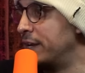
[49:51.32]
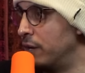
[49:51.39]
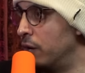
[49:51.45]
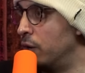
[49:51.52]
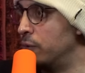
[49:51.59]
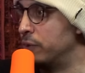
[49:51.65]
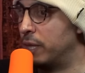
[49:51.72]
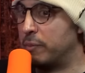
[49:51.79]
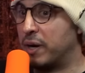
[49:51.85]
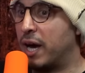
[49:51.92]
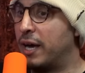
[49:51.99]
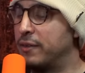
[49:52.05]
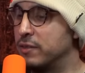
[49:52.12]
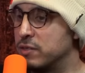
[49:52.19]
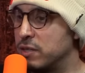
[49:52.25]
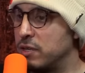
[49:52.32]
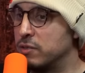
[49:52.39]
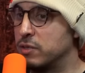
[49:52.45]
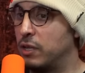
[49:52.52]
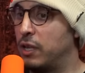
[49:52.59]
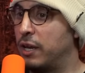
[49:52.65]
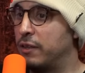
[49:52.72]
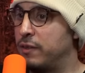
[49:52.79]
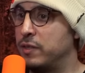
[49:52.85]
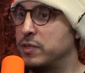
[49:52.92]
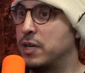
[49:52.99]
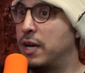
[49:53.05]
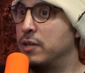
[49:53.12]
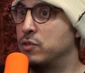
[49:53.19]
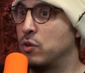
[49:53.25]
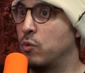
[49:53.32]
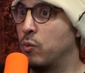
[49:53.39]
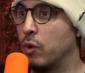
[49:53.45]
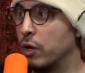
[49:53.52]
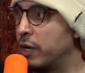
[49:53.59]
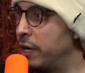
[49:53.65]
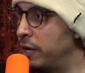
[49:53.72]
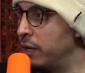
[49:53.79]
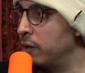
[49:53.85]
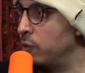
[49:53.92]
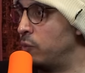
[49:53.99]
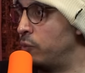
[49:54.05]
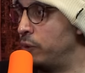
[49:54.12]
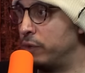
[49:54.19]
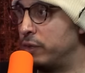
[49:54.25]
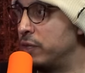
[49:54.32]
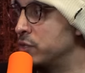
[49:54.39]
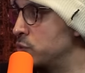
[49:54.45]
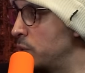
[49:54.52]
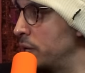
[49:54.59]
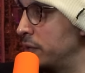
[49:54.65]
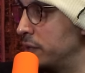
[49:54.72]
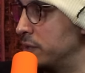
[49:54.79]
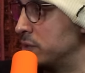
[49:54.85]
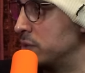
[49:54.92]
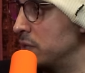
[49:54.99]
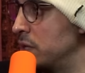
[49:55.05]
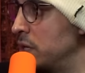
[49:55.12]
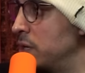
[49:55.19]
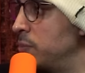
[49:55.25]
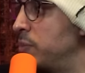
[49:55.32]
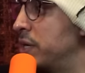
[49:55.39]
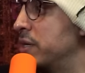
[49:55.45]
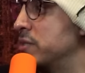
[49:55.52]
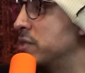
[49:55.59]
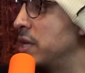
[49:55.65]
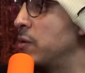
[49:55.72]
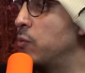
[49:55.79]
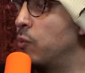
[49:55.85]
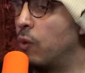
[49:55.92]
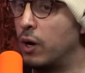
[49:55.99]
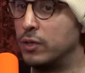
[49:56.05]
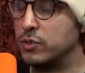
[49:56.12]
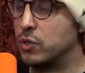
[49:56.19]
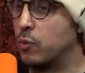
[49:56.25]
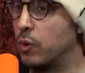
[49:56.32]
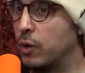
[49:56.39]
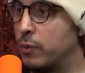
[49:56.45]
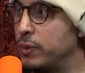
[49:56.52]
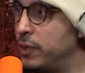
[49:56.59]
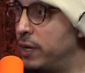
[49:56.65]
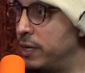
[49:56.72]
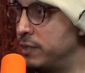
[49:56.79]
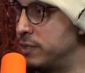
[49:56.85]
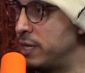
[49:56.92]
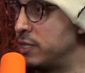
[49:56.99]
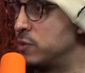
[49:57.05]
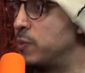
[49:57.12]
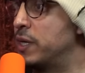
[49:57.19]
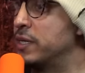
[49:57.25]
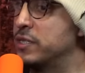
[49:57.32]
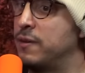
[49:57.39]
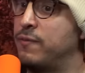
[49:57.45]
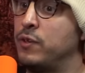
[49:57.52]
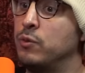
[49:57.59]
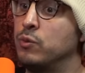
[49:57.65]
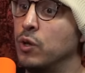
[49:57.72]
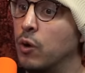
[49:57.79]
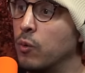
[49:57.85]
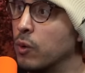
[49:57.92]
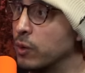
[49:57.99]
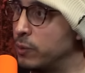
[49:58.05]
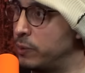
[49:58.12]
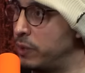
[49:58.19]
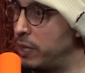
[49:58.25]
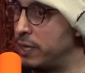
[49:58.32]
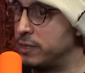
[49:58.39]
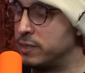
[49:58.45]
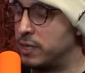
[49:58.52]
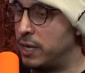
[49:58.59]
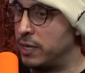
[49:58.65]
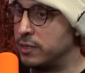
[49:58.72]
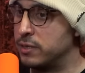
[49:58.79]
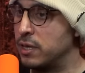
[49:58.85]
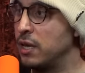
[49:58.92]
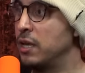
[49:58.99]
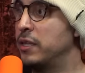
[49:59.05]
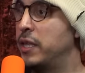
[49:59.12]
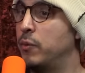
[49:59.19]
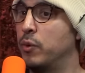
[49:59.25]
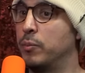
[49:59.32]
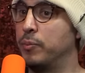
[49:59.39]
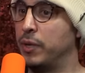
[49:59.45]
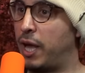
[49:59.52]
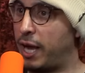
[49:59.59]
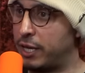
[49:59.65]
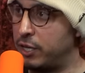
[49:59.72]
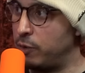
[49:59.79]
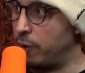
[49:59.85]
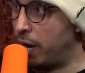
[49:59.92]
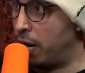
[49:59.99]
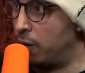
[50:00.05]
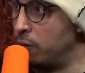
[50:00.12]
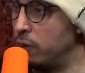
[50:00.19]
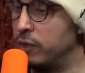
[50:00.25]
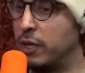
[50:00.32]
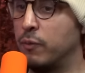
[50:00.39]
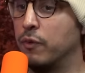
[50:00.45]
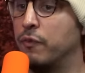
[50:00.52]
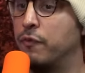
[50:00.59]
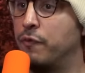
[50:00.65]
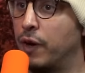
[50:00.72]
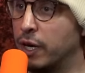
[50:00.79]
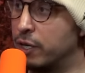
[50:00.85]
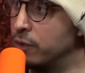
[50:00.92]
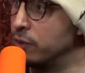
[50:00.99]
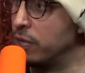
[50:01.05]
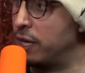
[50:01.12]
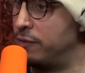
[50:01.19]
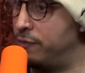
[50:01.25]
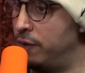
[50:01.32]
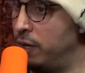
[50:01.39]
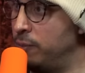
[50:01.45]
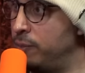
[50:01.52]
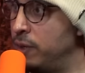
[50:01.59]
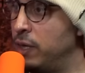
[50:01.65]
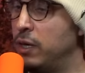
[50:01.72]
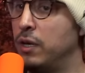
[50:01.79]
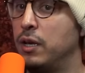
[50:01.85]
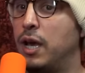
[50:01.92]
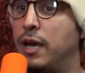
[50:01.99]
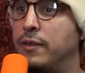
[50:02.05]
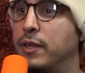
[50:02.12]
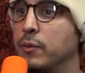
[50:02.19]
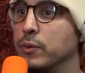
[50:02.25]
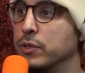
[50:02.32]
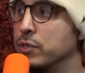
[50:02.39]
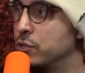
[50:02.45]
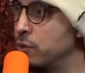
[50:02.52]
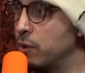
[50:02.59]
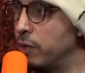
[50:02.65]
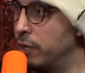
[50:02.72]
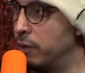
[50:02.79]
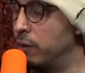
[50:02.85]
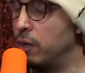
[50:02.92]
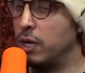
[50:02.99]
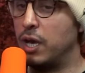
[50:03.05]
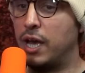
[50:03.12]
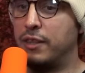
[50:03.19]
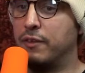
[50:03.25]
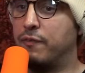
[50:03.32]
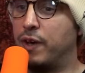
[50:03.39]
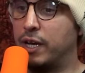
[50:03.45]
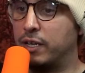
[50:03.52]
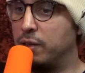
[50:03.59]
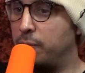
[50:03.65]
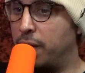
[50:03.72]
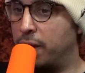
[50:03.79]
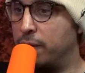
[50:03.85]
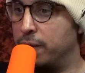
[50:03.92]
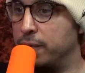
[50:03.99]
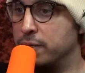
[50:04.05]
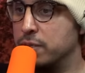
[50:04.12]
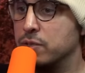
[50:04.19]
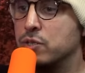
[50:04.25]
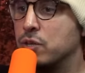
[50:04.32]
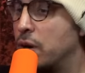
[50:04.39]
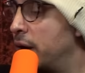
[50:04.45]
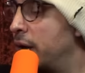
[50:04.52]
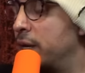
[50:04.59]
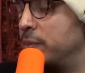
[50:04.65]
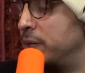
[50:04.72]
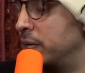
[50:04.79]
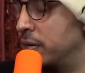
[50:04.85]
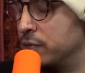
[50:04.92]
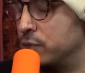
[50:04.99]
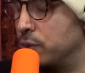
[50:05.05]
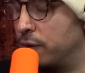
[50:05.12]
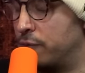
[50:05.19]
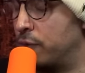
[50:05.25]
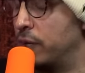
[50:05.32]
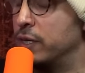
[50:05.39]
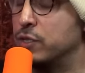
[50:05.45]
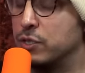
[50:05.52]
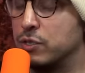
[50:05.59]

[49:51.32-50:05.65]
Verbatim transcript: I know that behind the scenes, a lot of these guys are working with the Israelis because they want to work with the United States. Because if you don't work with the United States, they will black you out, they will fuck your life up, and they will destroy you. And the fact of the matter is, sorry, I didn't mean to cut you off, Frogan.